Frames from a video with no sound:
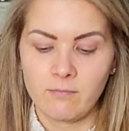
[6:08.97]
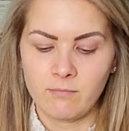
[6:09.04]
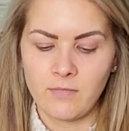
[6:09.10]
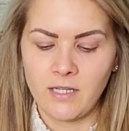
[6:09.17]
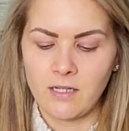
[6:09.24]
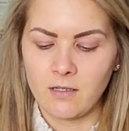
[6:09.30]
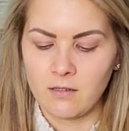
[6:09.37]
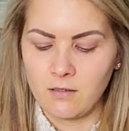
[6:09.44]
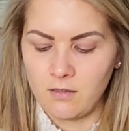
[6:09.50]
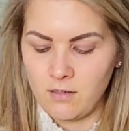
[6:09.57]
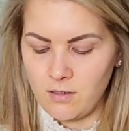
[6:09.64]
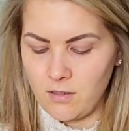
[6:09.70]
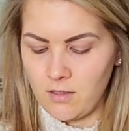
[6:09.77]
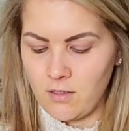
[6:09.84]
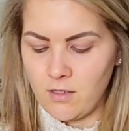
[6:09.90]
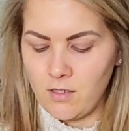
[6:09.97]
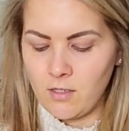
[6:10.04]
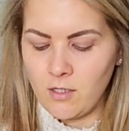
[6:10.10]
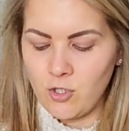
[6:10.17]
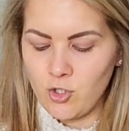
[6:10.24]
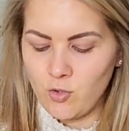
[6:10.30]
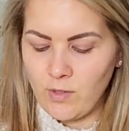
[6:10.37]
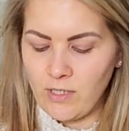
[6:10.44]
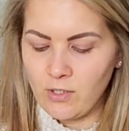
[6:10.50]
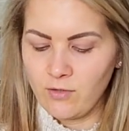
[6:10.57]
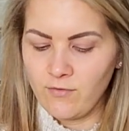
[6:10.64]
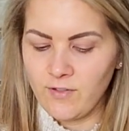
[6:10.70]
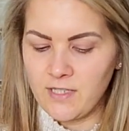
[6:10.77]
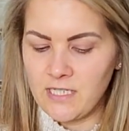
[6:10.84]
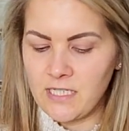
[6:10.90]
like adrenal
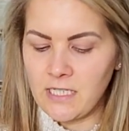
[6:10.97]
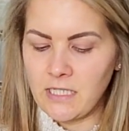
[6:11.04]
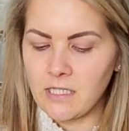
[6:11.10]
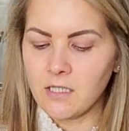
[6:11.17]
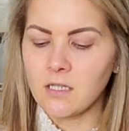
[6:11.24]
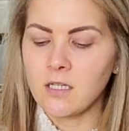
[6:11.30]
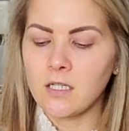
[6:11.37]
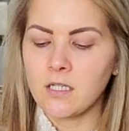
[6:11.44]
fatigue,